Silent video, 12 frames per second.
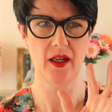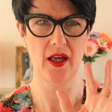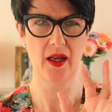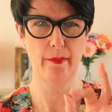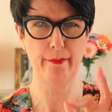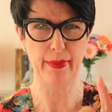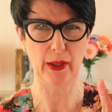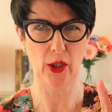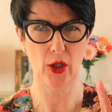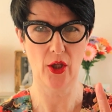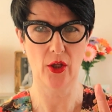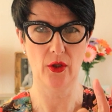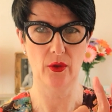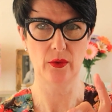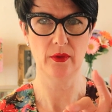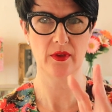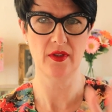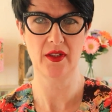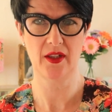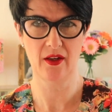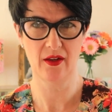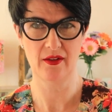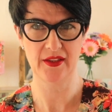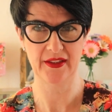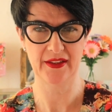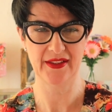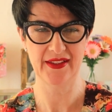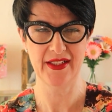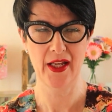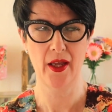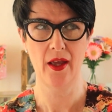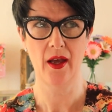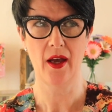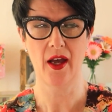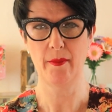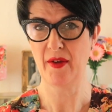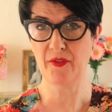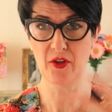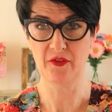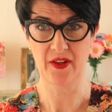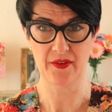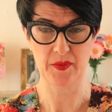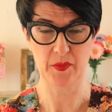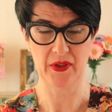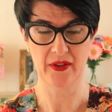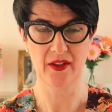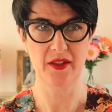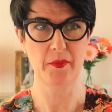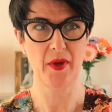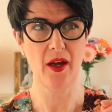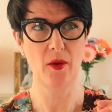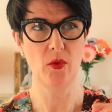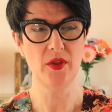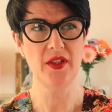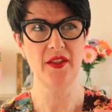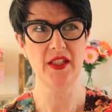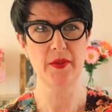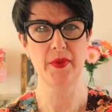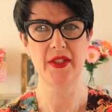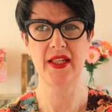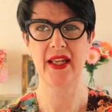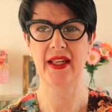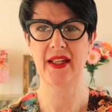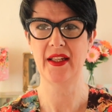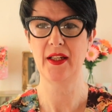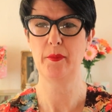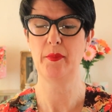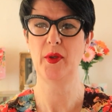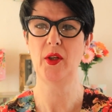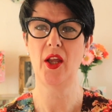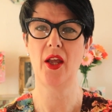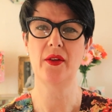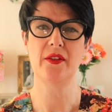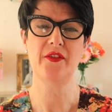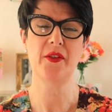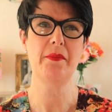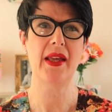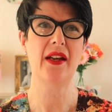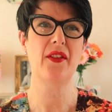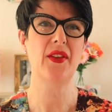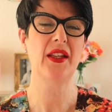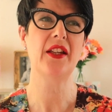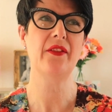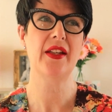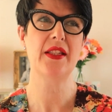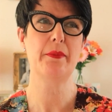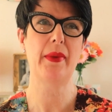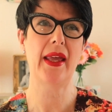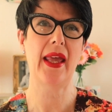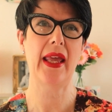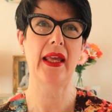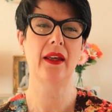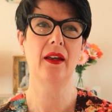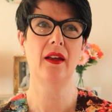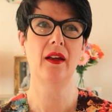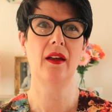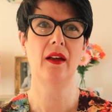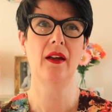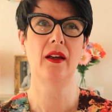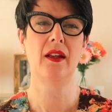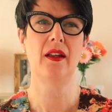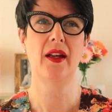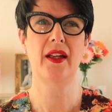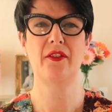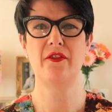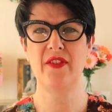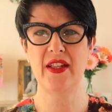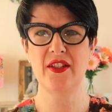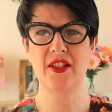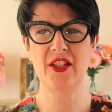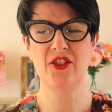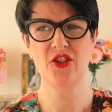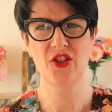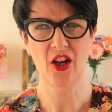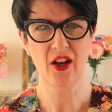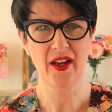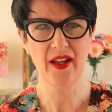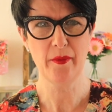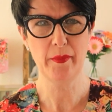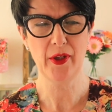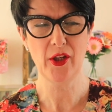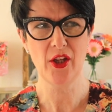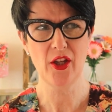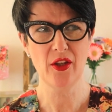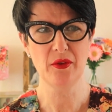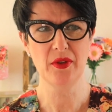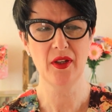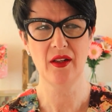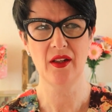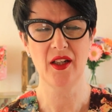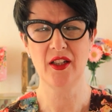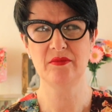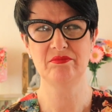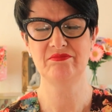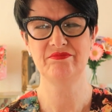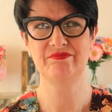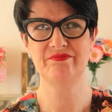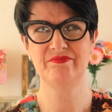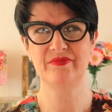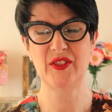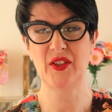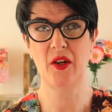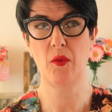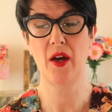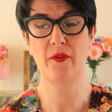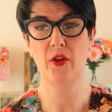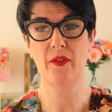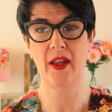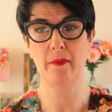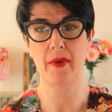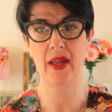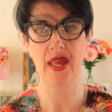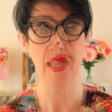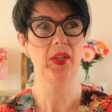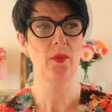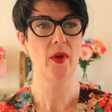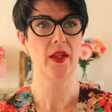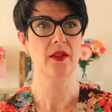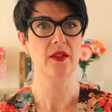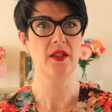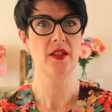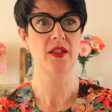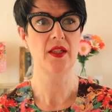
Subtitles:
a blue cardigan. I've got various blue cardigans, but I wanted this particular blue, and for me I think of it as being like a vintage china blue. I don't know where I've got that in my head. When we went